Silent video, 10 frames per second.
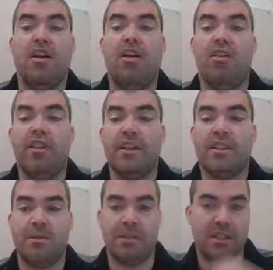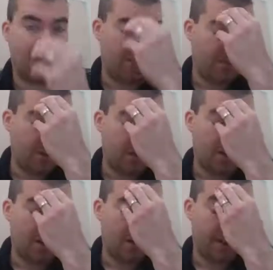all that type of stuff?
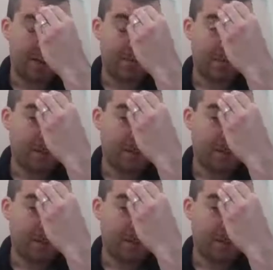All right.